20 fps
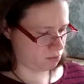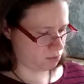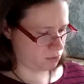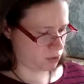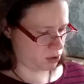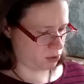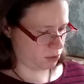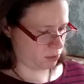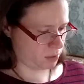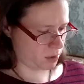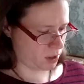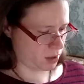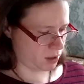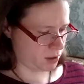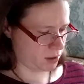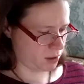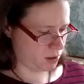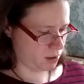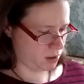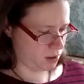she
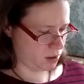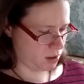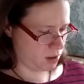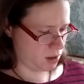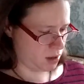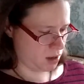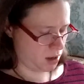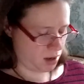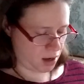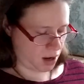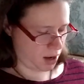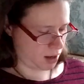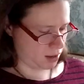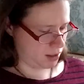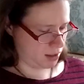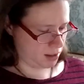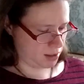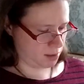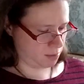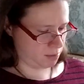replied. "I
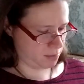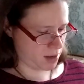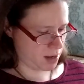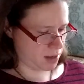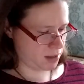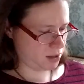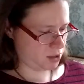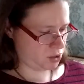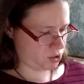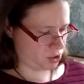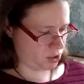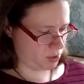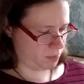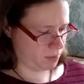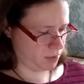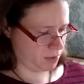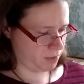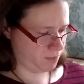need companionship."